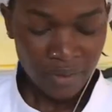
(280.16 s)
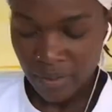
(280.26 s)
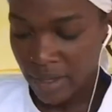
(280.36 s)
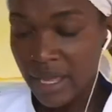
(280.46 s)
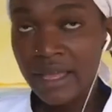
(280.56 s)

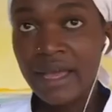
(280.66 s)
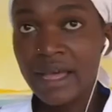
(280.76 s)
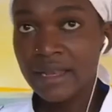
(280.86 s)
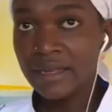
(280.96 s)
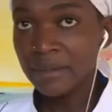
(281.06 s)
Okay,
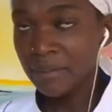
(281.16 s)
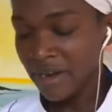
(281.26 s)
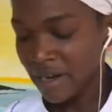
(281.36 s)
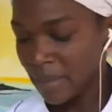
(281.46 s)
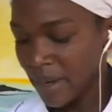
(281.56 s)
I'll uh,
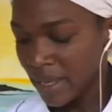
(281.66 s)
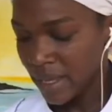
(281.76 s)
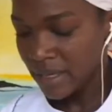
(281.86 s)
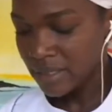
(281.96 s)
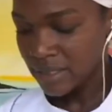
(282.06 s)
break my
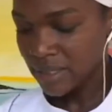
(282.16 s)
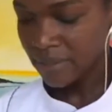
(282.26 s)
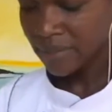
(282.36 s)
eggs